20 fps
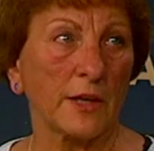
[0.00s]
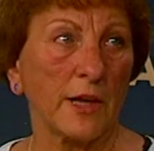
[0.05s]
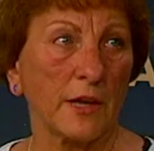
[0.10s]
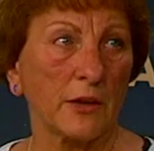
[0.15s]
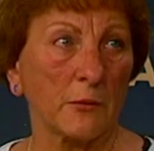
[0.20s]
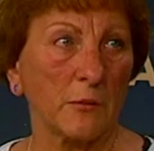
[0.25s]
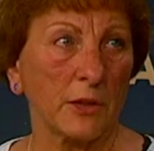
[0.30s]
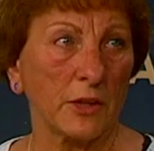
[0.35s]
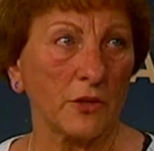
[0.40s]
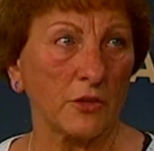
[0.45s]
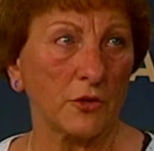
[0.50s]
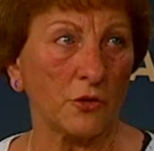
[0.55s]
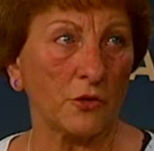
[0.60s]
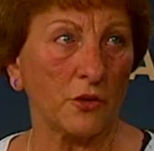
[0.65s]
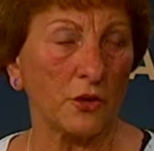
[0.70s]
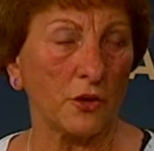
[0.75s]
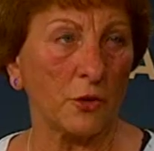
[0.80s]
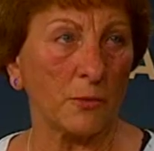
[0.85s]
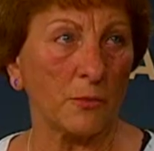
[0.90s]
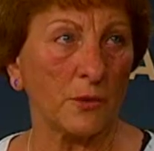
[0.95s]
occupational
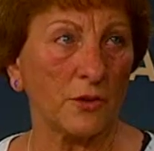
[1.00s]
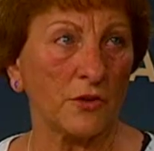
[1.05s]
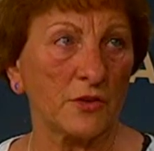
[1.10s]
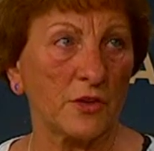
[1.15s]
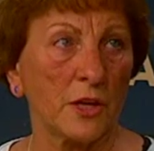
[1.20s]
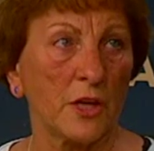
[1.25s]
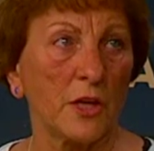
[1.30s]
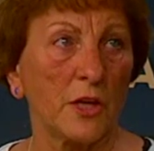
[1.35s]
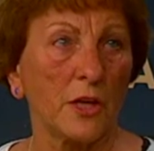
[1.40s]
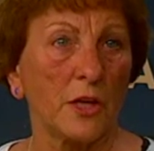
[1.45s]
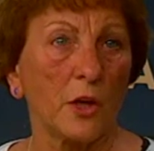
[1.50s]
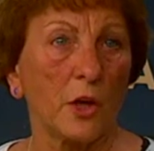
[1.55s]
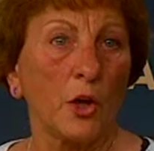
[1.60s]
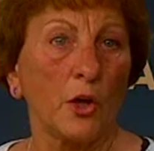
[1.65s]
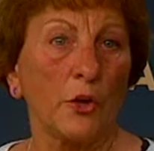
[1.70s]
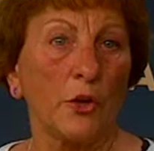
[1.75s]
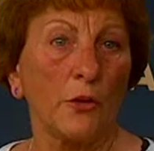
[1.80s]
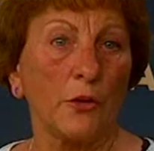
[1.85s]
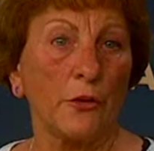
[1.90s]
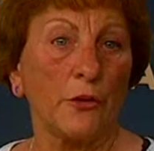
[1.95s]
therapists.
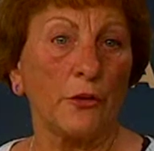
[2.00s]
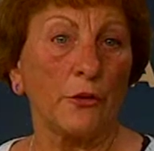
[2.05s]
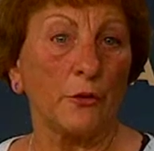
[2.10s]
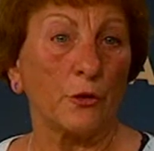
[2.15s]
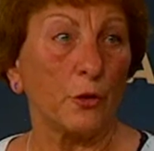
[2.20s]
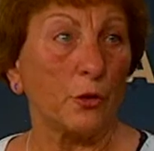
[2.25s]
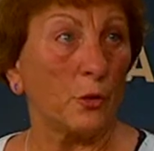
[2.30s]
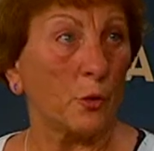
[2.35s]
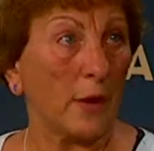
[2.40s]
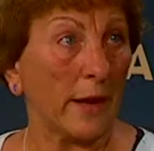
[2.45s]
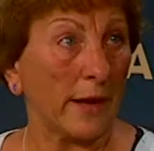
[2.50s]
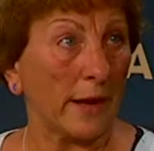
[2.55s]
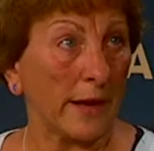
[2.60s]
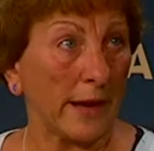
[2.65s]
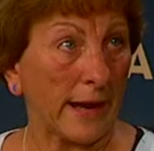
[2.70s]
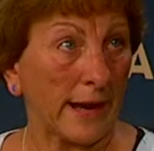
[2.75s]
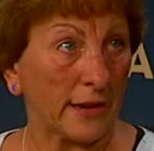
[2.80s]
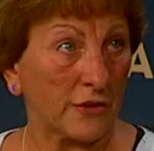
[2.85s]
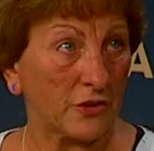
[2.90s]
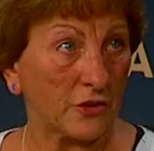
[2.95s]
They're new on
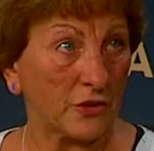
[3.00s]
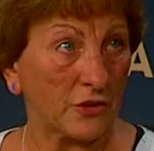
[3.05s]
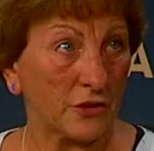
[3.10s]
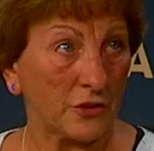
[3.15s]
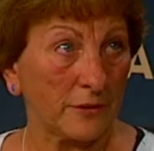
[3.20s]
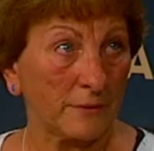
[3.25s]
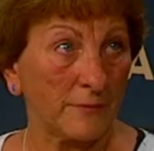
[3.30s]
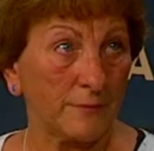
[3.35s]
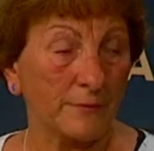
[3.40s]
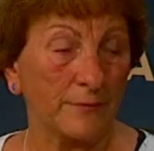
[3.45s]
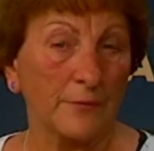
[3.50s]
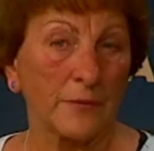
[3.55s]
oxygen.